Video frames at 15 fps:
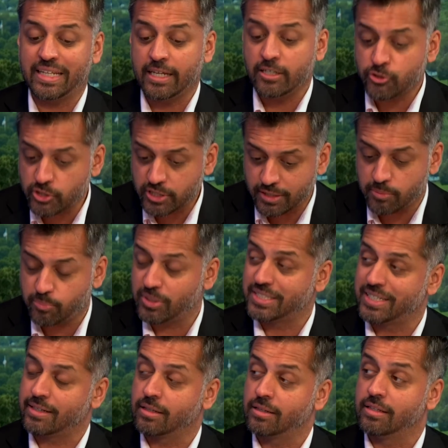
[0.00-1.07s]
interested in
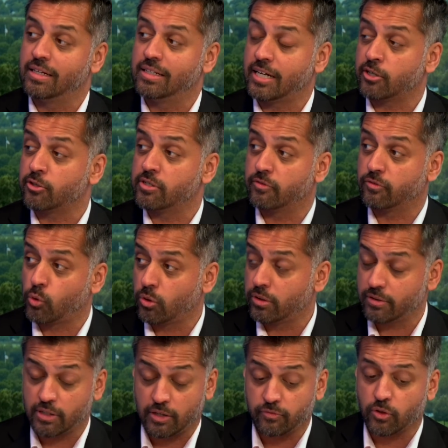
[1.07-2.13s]
protecting the integrity
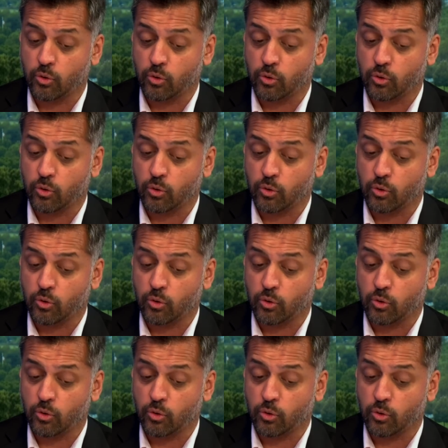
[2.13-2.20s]
of the